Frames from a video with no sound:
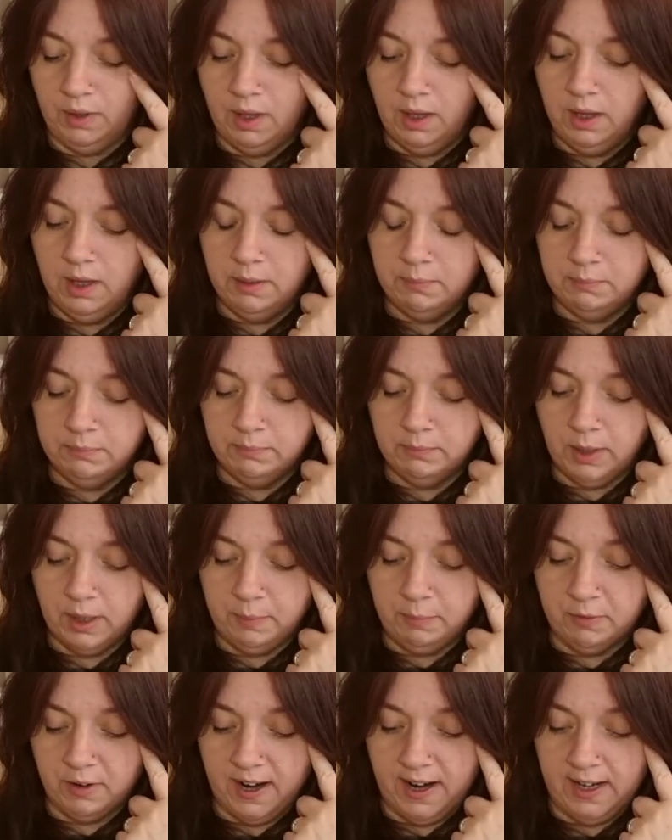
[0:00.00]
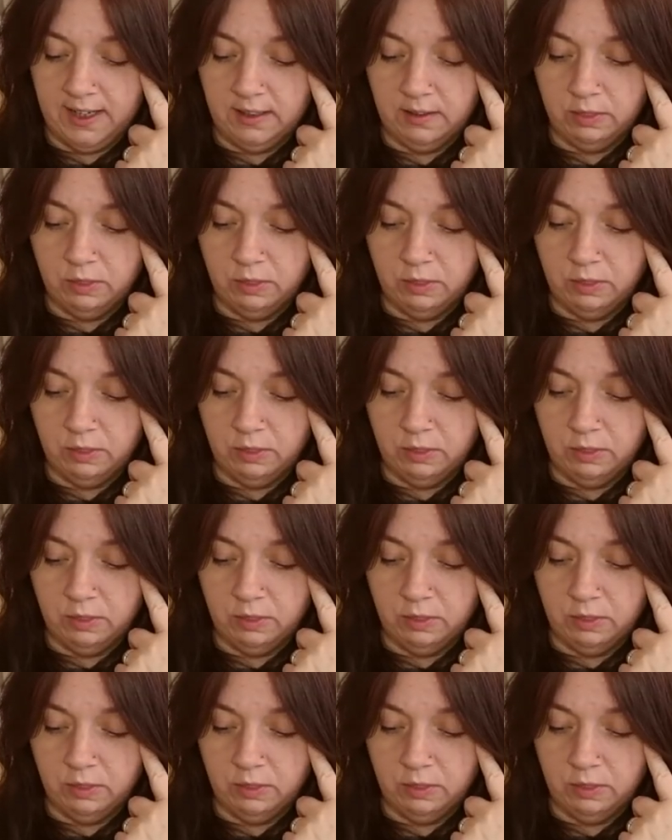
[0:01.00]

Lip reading: my brain